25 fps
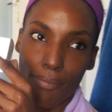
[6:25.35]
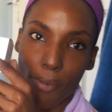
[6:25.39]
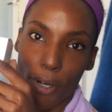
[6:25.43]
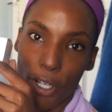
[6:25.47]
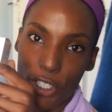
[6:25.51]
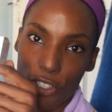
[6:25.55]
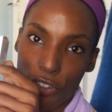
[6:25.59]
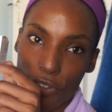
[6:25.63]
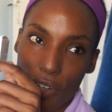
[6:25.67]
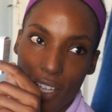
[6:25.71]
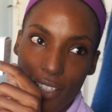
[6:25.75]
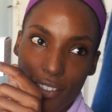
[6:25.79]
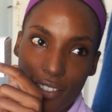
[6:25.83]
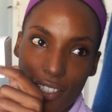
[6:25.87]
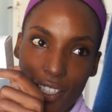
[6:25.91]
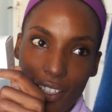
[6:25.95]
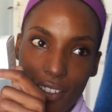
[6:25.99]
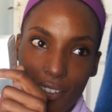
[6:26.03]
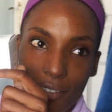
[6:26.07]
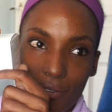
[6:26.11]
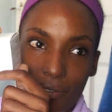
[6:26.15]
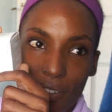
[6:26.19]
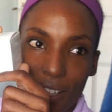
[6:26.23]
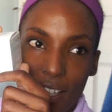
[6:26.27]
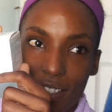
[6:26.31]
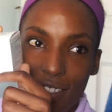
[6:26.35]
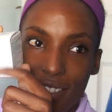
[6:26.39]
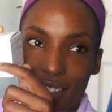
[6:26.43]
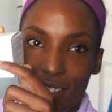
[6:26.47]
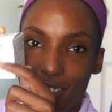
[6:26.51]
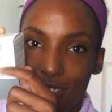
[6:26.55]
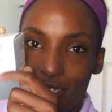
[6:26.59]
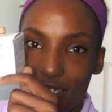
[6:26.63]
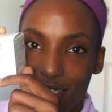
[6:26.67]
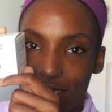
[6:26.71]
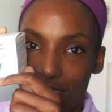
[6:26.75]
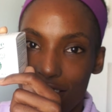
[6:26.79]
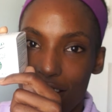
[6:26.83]
moisturizing face
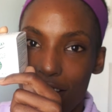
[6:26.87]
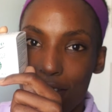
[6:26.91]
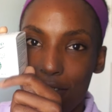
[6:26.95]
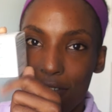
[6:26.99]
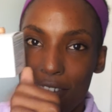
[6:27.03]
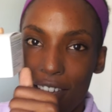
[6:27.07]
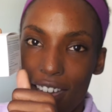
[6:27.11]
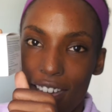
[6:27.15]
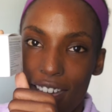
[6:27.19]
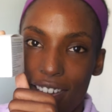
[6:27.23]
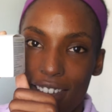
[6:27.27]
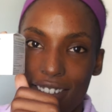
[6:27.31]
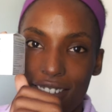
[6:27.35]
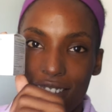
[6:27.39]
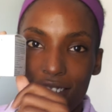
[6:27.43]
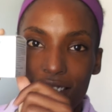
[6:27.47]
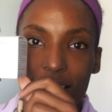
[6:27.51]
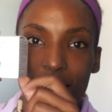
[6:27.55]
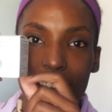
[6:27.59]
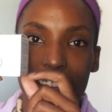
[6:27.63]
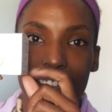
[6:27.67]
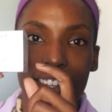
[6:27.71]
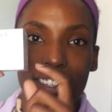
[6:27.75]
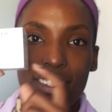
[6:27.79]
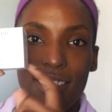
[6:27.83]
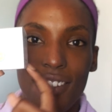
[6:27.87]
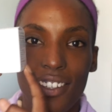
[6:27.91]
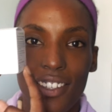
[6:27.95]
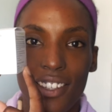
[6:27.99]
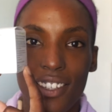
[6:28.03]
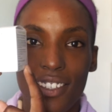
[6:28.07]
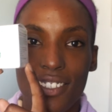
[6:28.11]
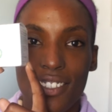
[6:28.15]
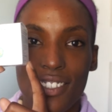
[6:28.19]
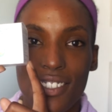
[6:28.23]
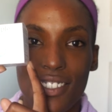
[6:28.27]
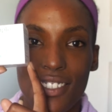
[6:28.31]
stuff, and this